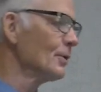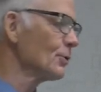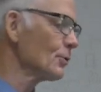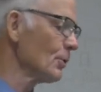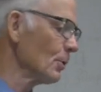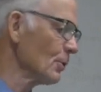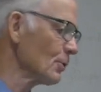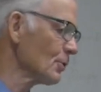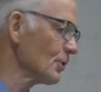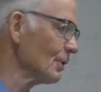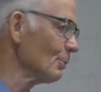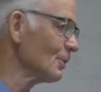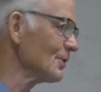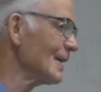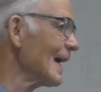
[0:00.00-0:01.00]
church
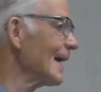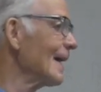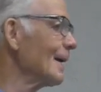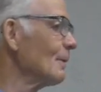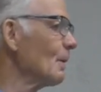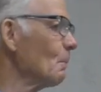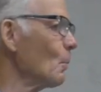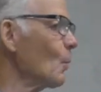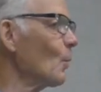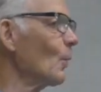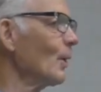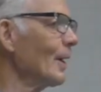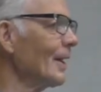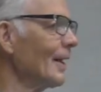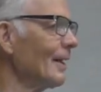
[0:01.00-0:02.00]
that was dating a
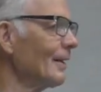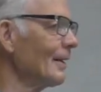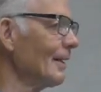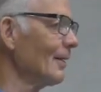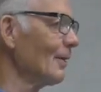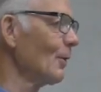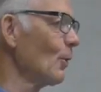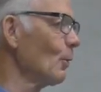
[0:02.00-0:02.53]
boy that